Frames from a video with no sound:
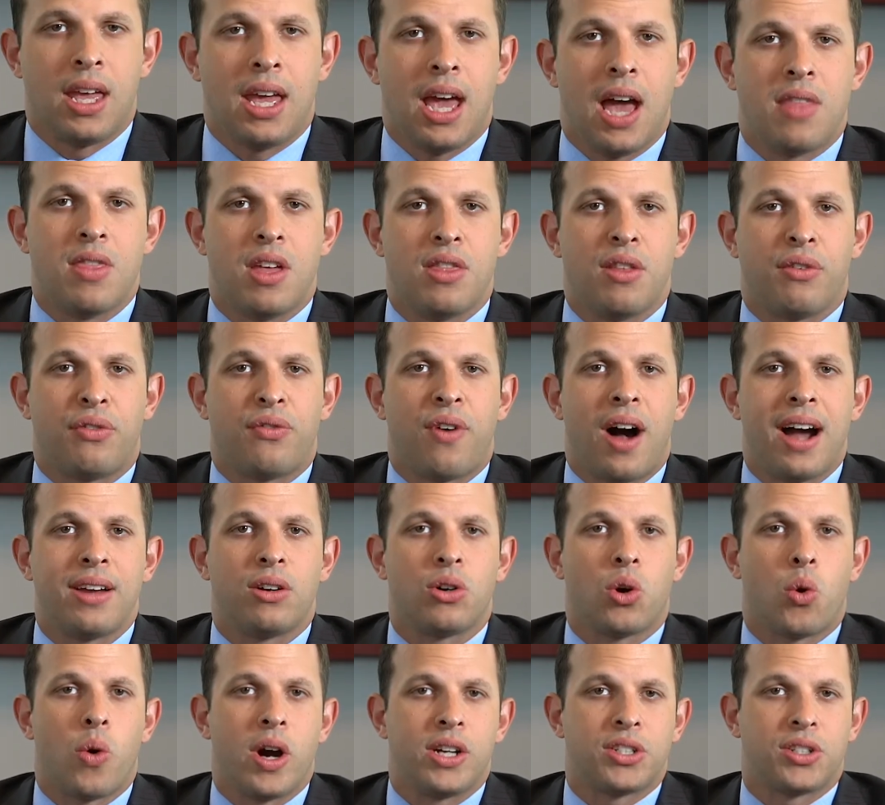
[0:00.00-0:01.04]
And then the
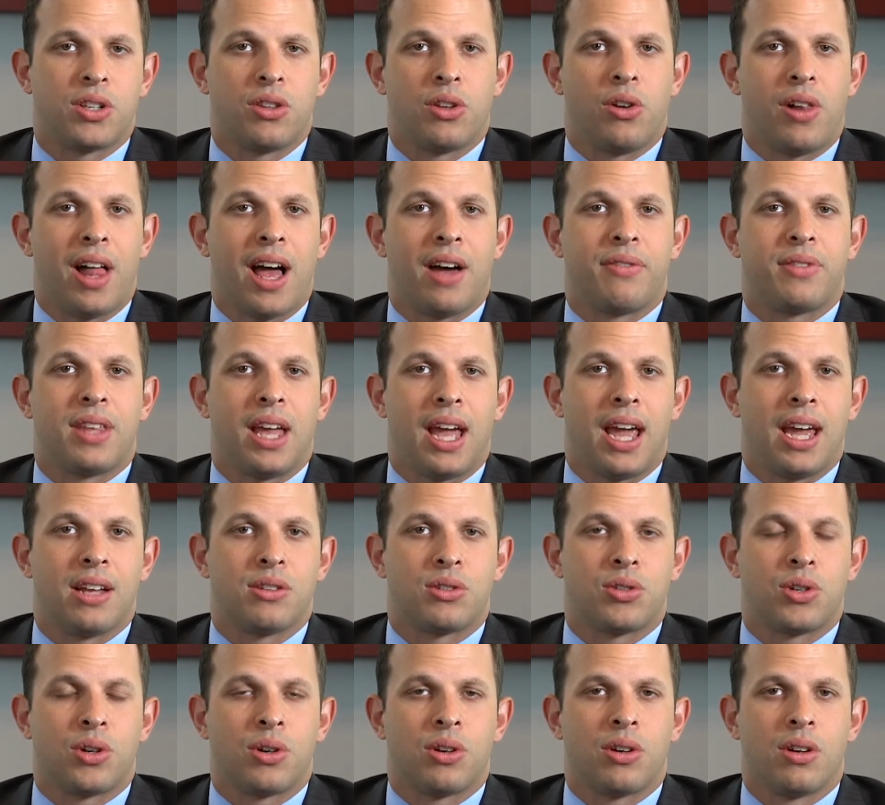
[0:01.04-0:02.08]
final question they'll have to
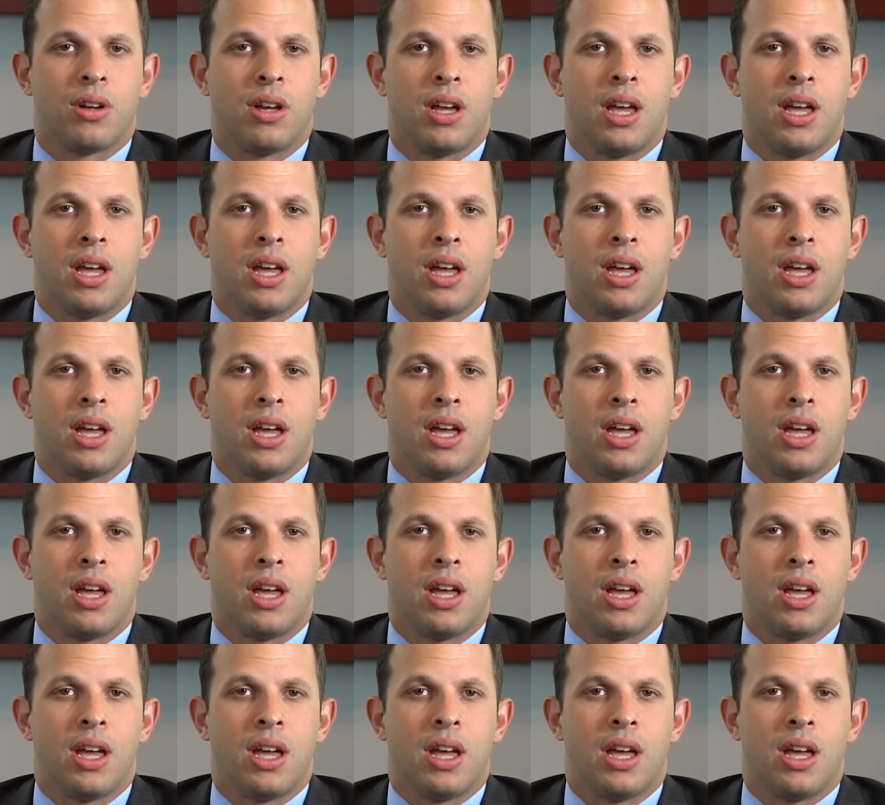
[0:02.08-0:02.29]
answer